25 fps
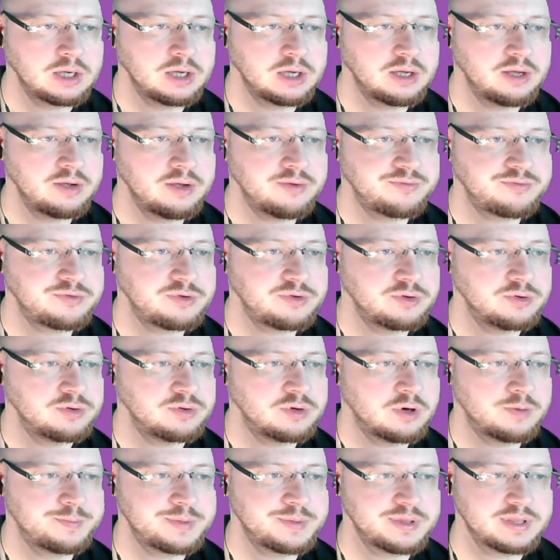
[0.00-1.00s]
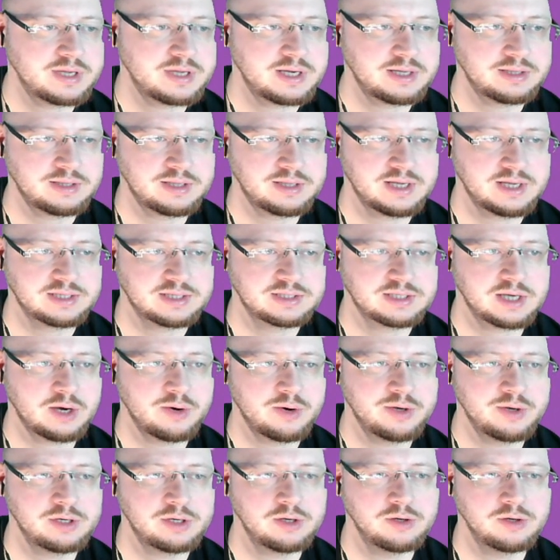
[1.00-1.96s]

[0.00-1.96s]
If you open that, that's how it